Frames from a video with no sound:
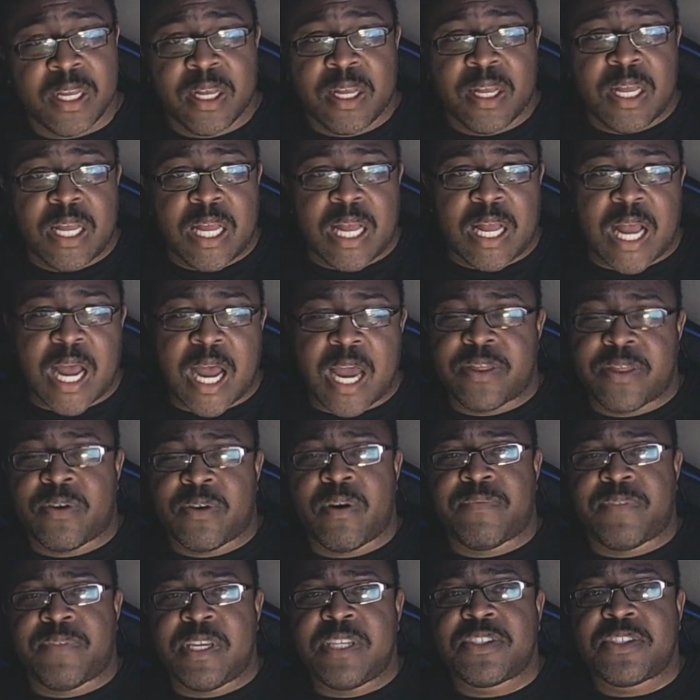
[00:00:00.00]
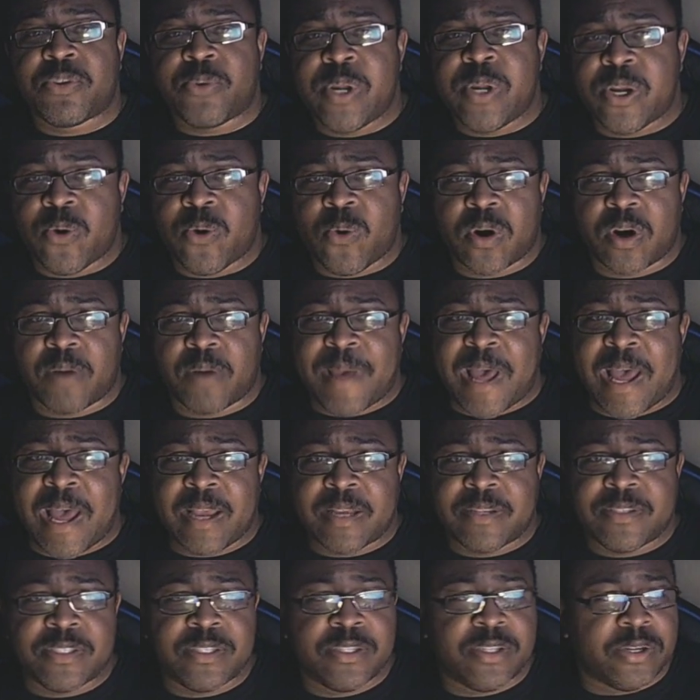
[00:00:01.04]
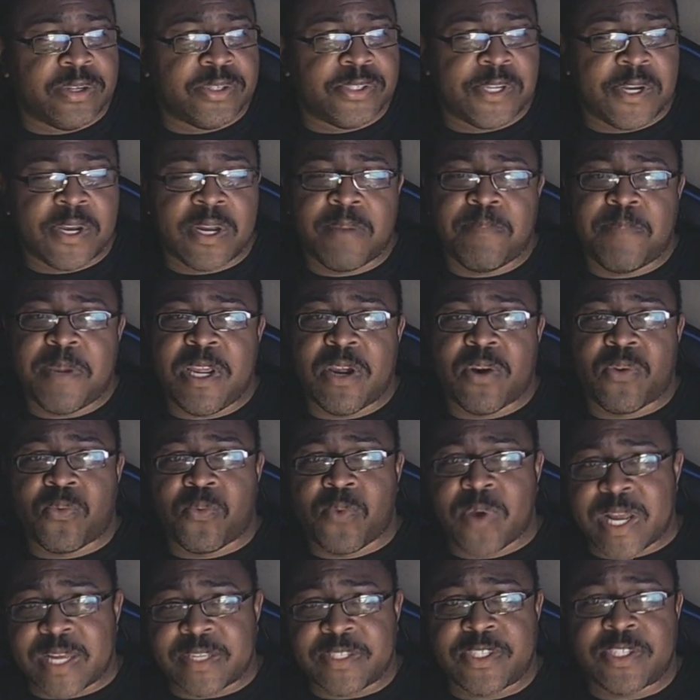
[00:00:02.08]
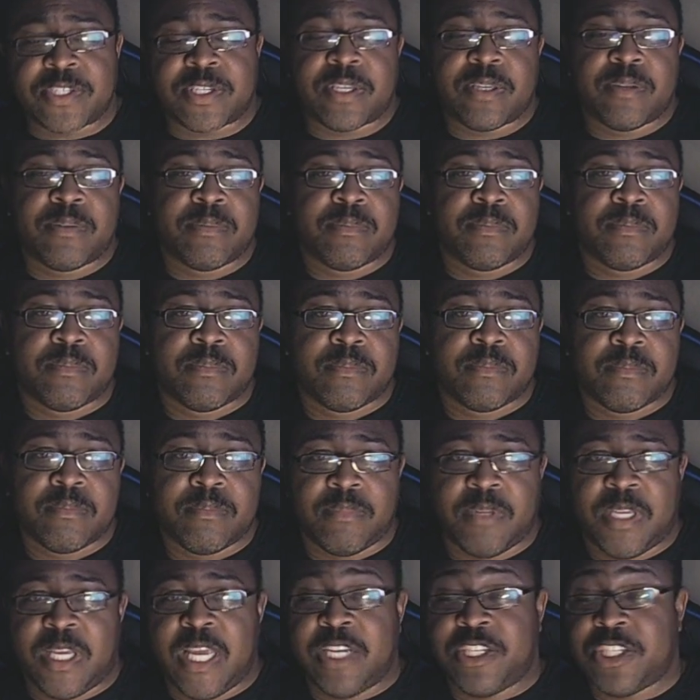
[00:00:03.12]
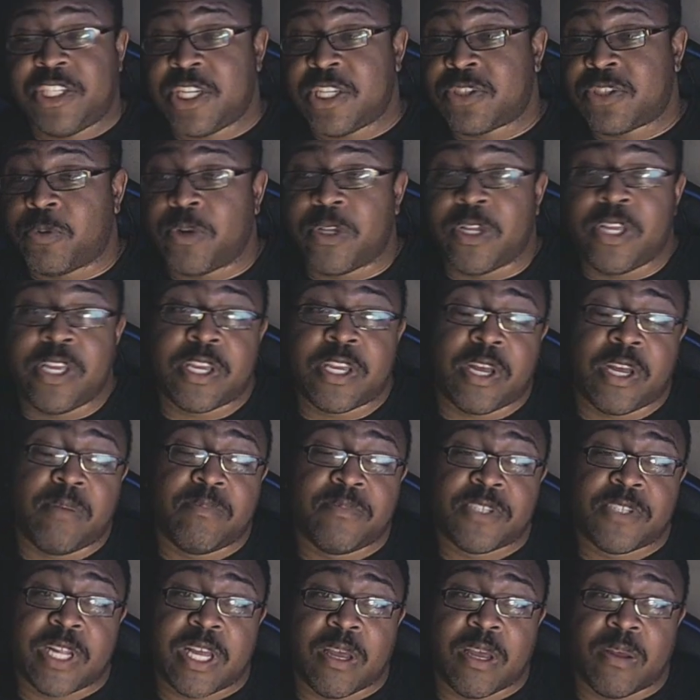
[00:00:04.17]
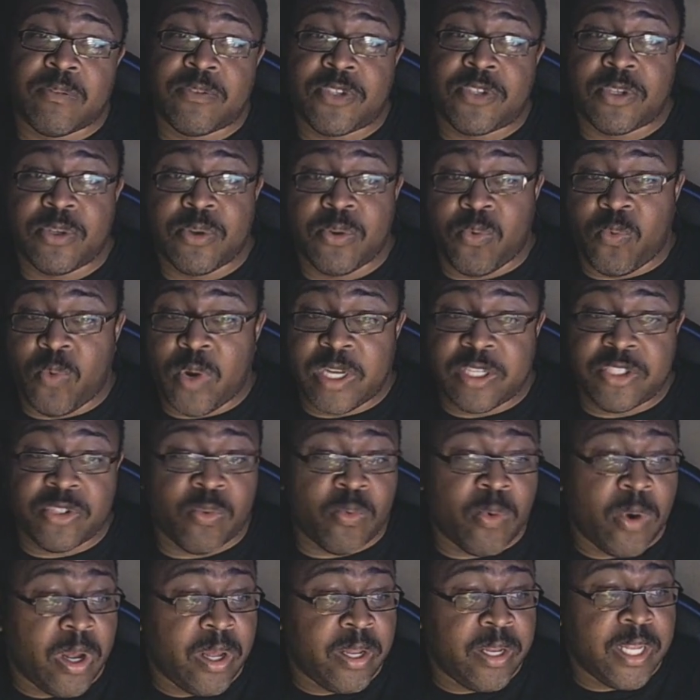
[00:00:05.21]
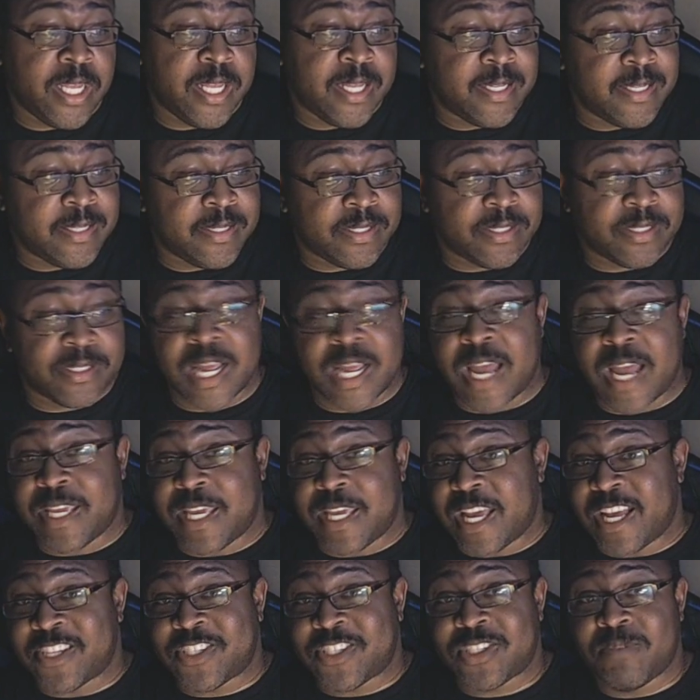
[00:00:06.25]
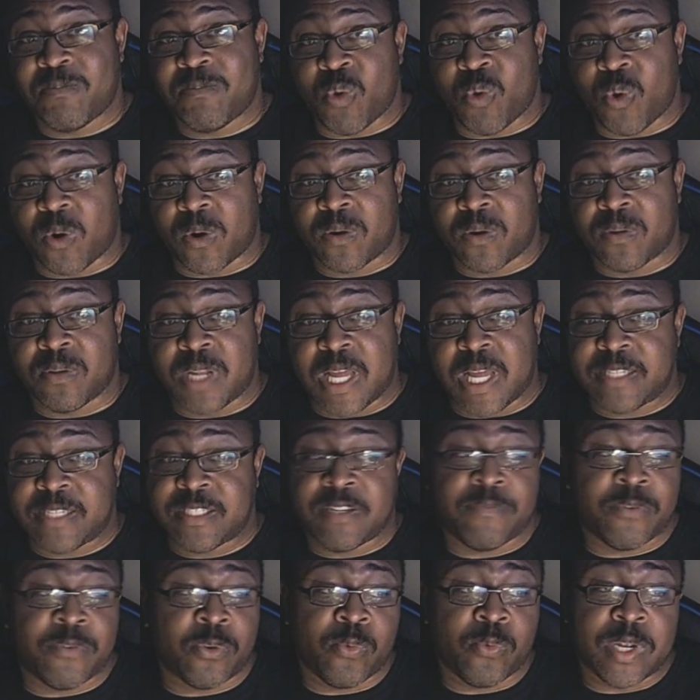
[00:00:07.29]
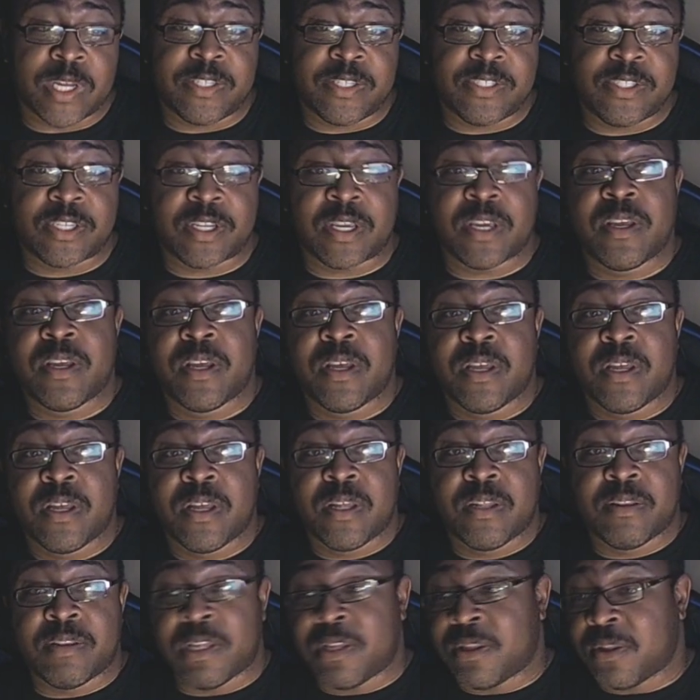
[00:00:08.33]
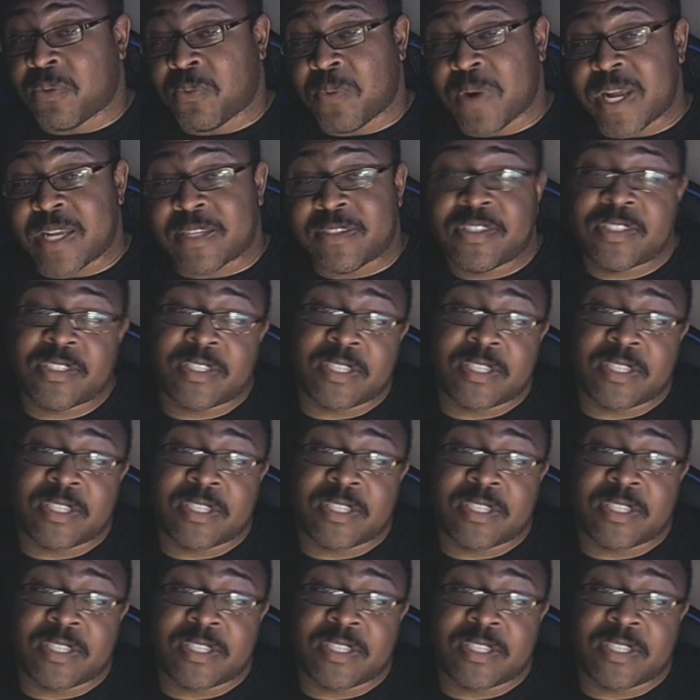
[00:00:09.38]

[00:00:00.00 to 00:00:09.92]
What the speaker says: either of these three quarterbacks, there's going to be a risk. It just really comes down to which one is, I guess, more or less of a risk than the rest.